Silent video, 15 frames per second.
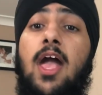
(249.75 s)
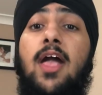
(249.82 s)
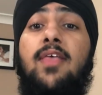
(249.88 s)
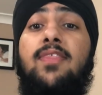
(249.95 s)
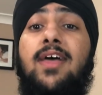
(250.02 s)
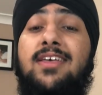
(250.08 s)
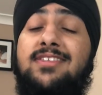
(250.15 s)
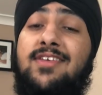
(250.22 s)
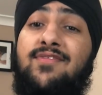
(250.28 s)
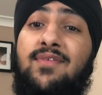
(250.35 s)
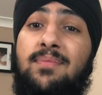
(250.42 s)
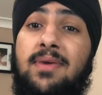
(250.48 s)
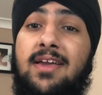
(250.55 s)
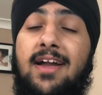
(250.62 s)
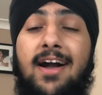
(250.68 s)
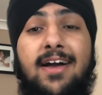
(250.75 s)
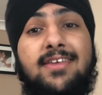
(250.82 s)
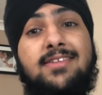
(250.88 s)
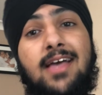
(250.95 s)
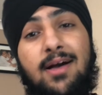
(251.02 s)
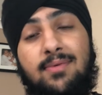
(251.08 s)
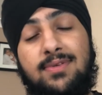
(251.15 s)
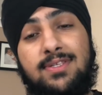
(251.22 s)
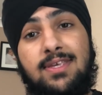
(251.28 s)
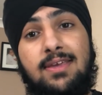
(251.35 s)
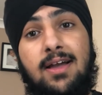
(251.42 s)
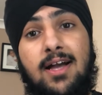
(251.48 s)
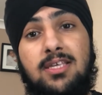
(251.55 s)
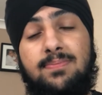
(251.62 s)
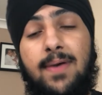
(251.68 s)
that's it for me guys i will see you
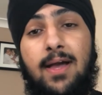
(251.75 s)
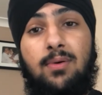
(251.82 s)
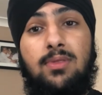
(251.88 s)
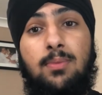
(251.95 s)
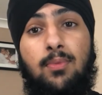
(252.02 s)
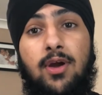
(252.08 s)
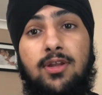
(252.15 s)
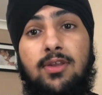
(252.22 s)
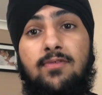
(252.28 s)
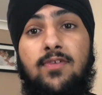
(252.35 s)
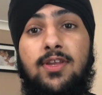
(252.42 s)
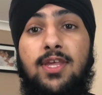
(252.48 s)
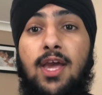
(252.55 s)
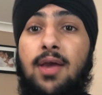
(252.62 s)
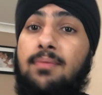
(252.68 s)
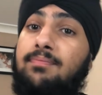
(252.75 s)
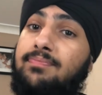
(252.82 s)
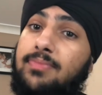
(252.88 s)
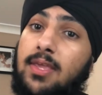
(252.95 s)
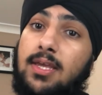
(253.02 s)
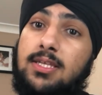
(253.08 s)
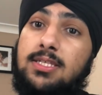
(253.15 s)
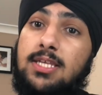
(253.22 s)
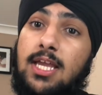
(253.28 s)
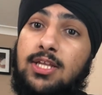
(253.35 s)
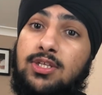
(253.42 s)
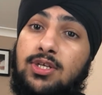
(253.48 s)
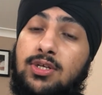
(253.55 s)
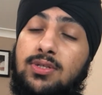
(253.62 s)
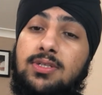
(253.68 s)
guys back with a brand new video stay
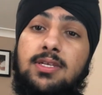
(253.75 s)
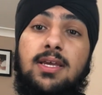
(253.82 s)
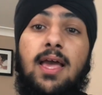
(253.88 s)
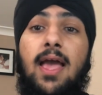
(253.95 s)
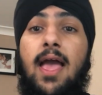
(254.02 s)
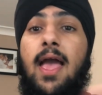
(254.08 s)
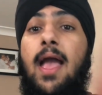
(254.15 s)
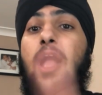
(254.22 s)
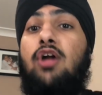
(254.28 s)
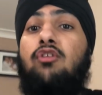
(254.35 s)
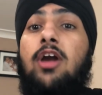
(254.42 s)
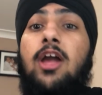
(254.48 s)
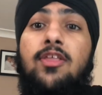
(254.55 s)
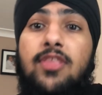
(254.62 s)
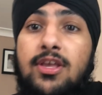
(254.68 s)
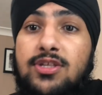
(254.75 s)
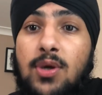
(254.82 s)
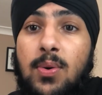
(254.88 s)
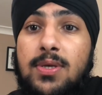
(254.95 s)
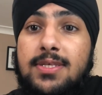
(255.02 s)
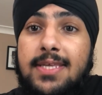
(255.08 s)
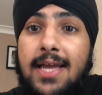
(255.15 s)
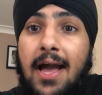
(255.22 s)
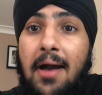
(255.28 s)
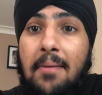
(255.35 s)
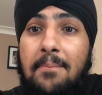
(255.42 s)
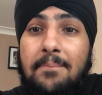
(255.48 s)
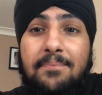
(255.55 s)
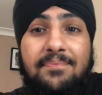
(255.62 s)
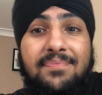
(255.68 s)
tuned great things always to
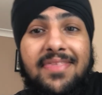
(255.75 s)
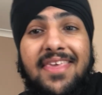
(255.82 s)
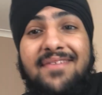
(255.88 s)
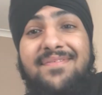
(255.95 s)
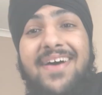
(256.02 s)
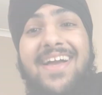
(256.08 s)
come bye